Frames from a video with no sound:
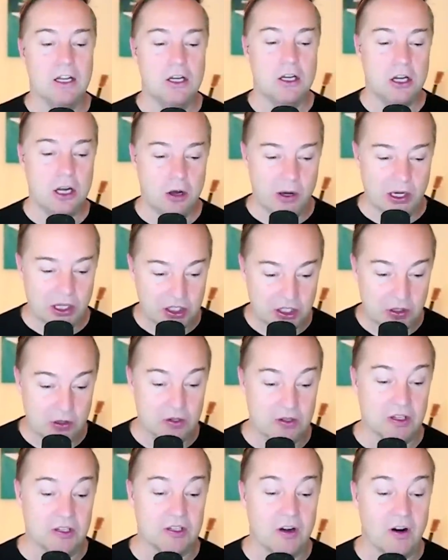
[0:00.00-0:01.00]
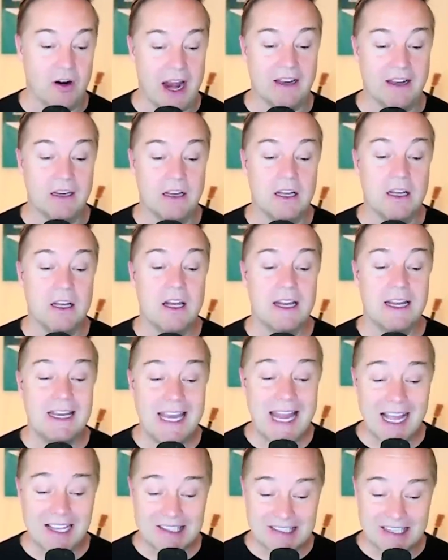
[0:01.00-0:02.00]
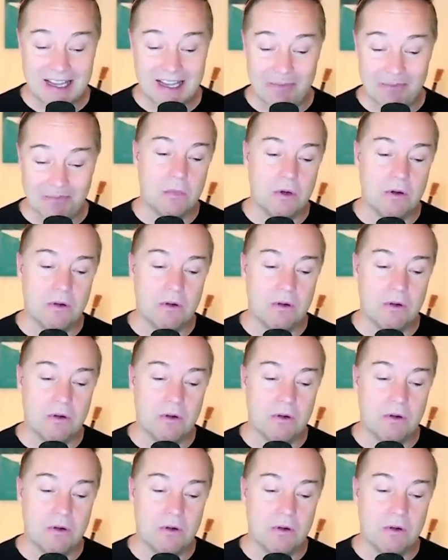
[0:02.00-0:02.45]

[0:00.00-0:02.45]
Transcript: No excuses. All right. Next up,